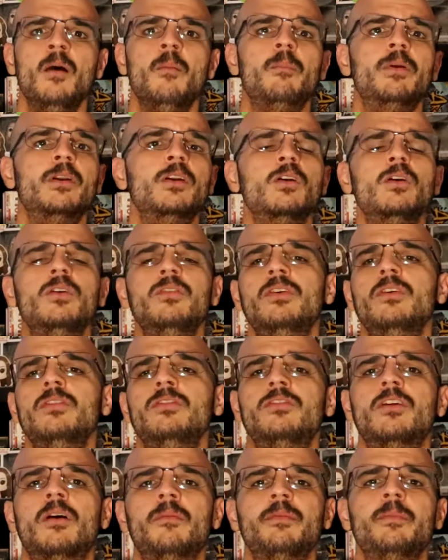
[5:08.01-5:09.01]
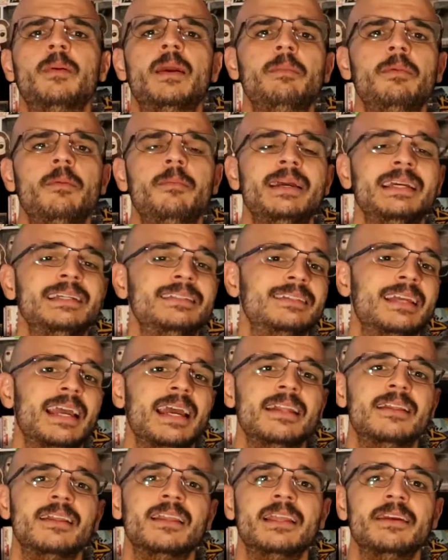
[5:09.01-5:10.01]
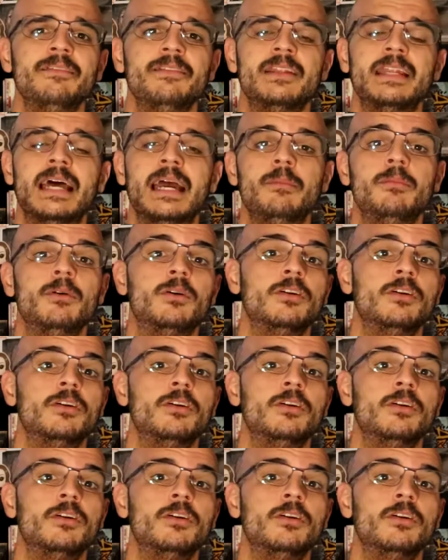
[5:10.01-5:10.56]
but it also stops people being scared to leave the table